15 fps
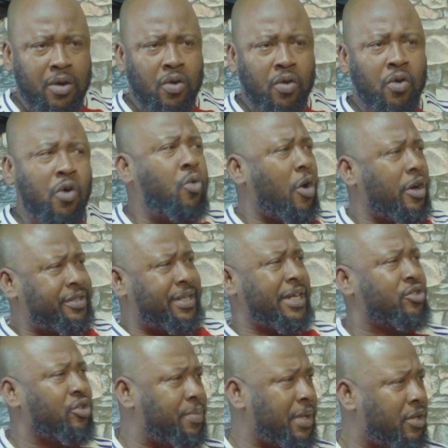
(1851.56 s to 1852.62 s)
Who was
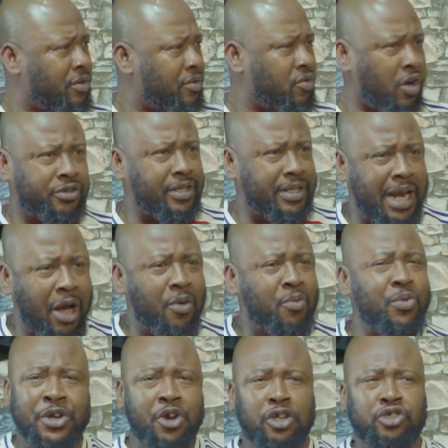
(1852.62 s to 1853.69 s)
there to be gotten now?
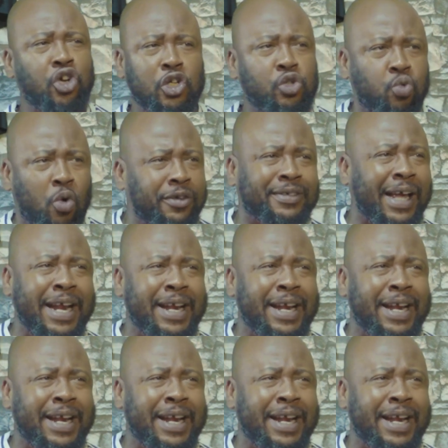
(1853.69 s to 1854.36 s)
We don't just want any.